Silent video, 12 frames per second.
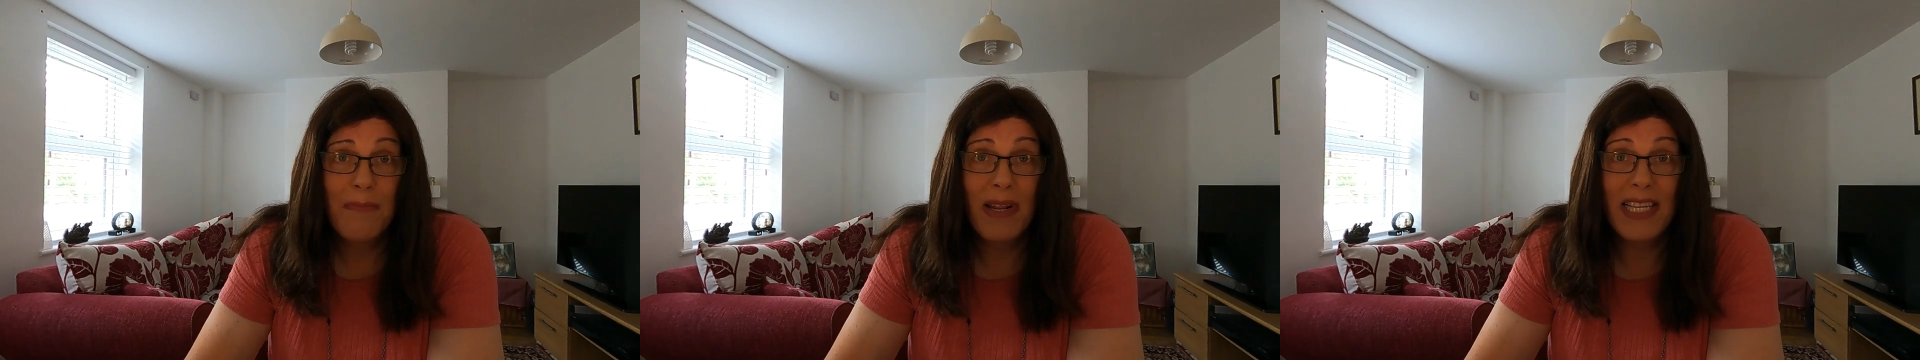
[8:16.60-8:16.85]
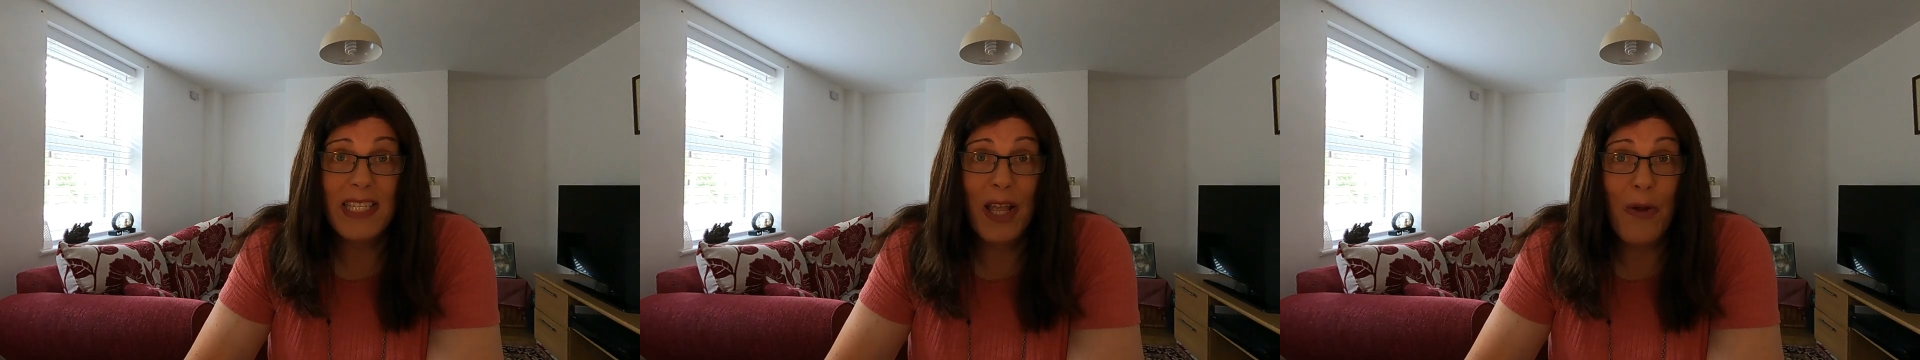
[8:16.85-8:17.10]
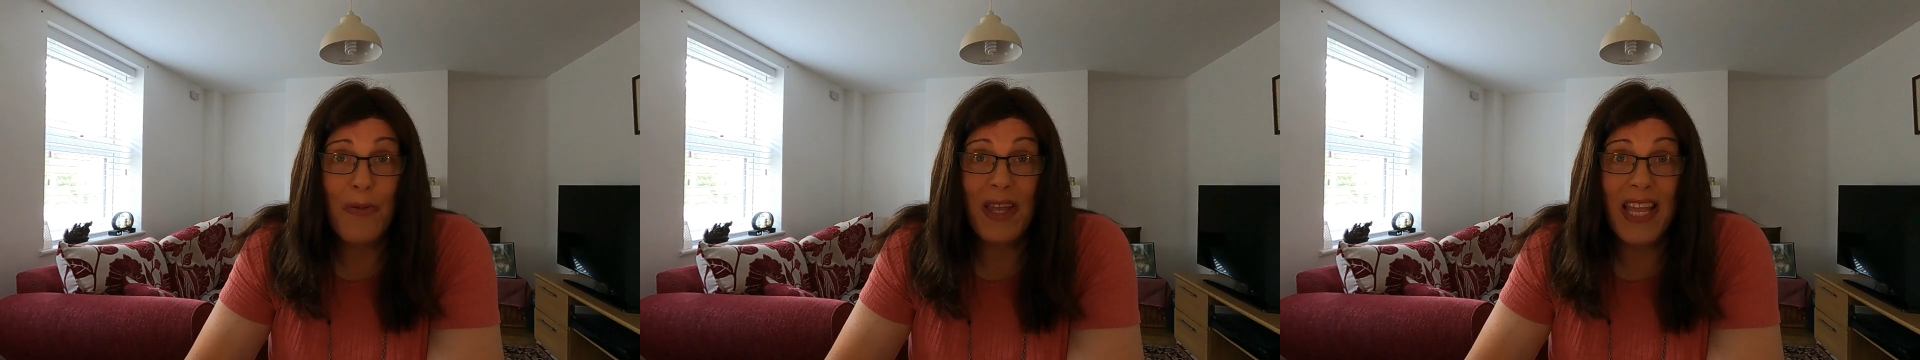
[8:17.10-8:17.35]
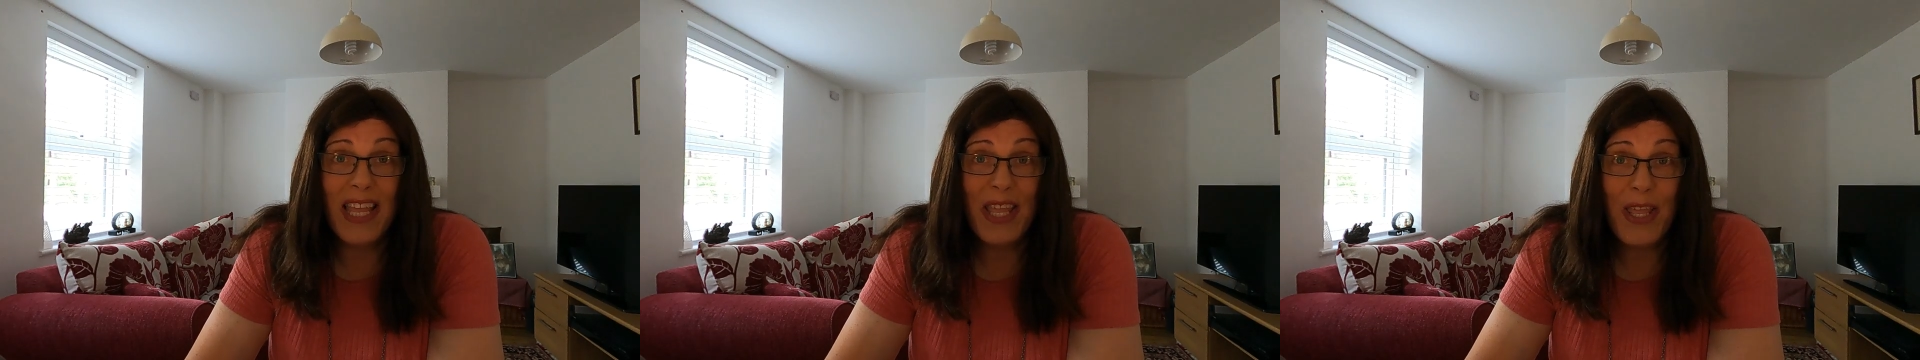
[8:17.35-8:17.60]
Please note
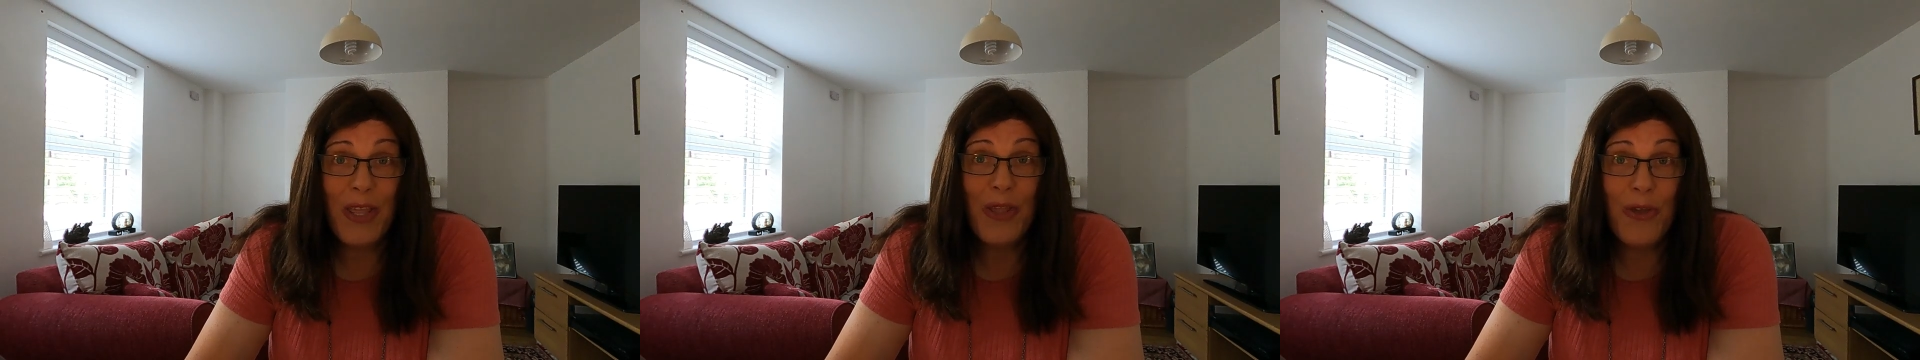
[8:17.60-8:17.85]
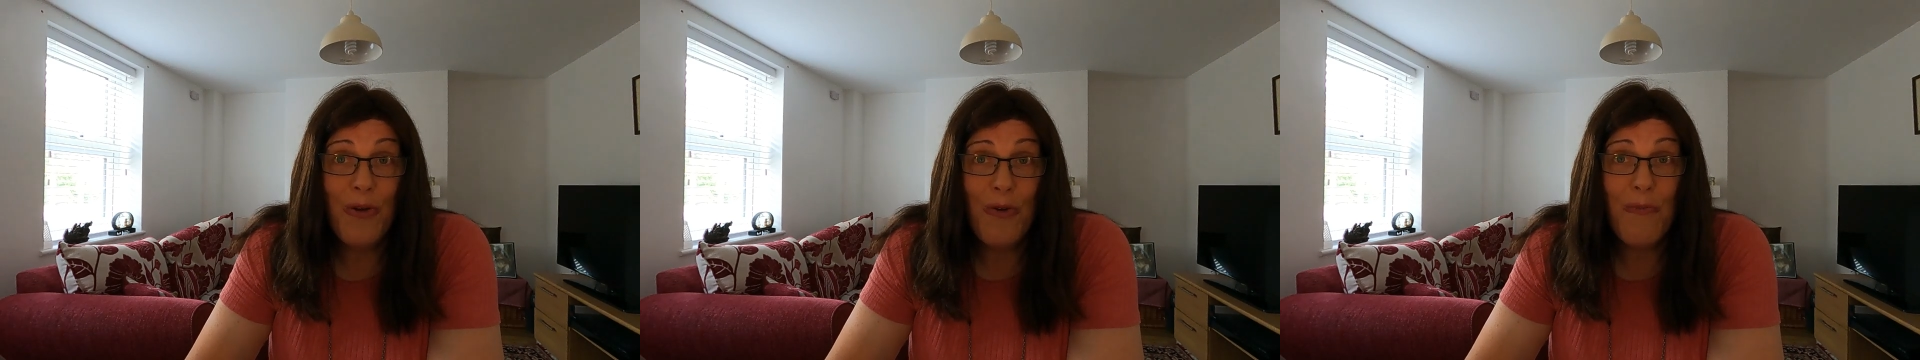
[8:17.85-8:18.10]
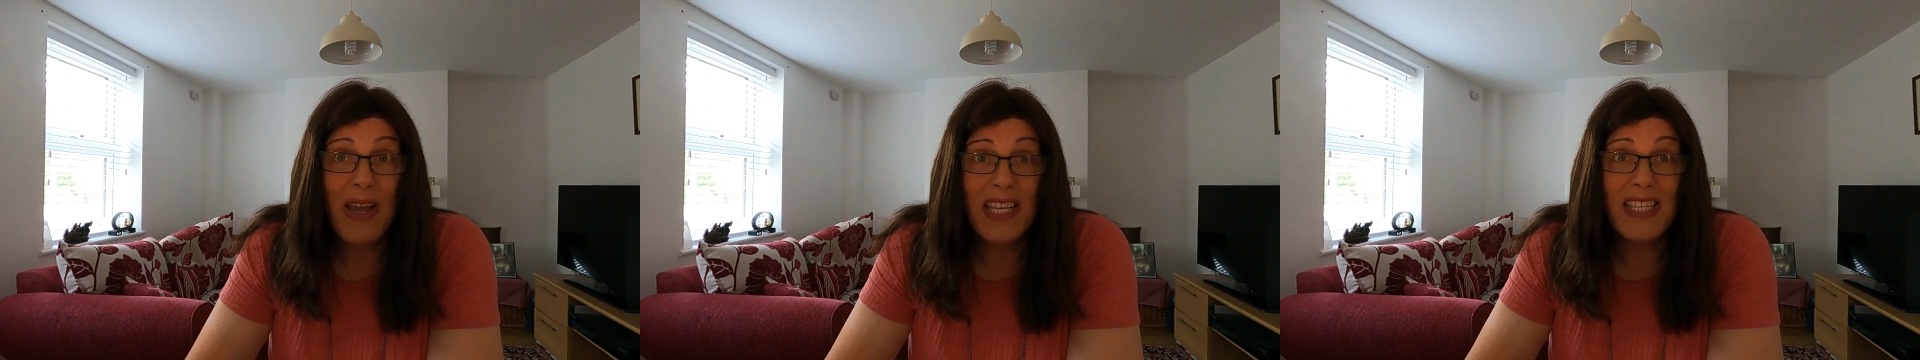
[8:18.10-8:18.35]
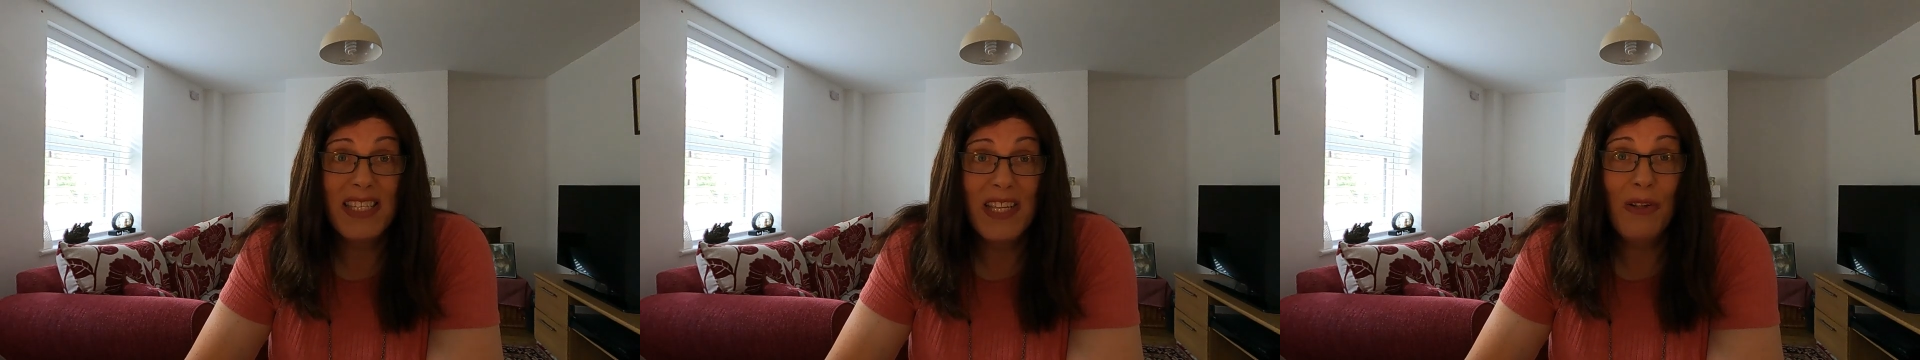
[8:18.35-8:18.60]
that you may
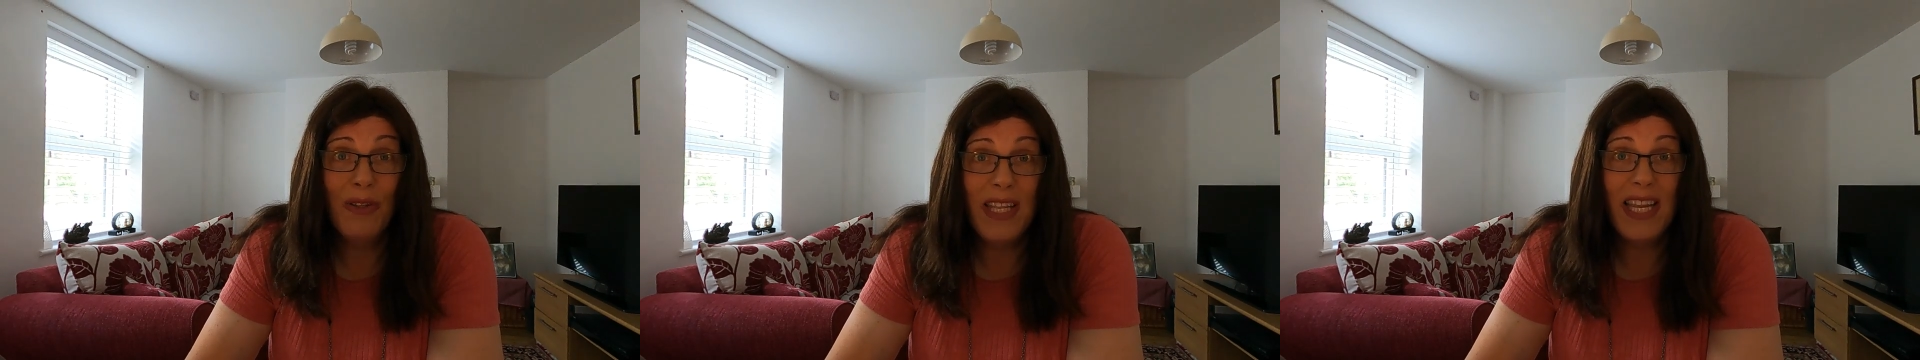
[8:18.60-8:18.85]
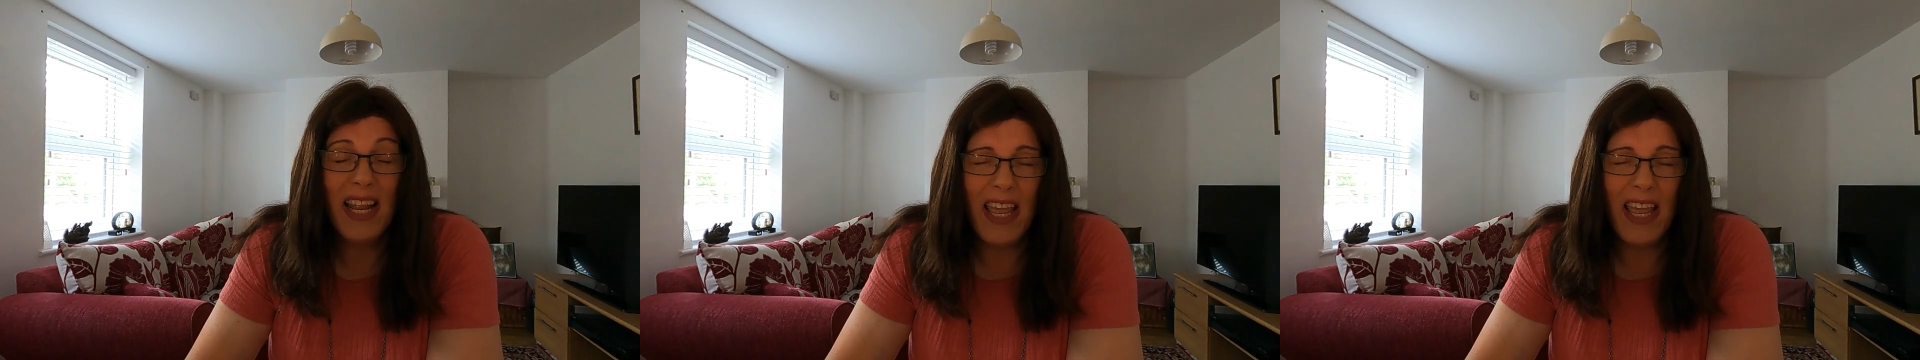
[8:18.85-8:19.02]
still need